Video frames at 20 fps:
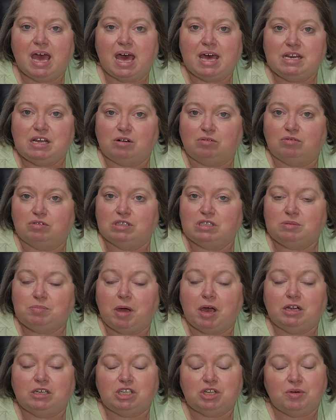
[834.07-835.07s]
I don't
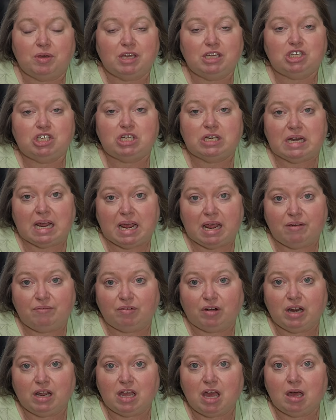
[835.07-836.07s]
respond to each and
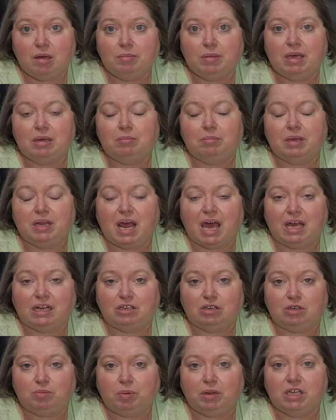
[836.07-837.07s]
every comment.
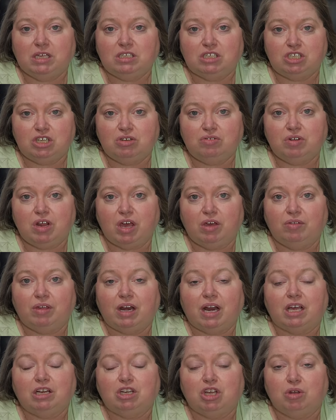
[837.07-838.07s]
But please do know
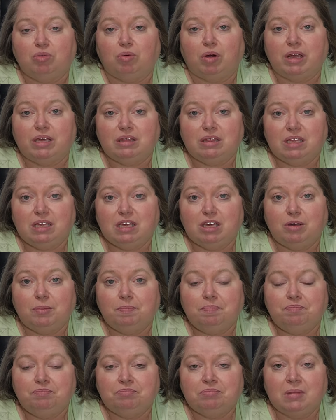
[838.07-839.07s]
that I do read them.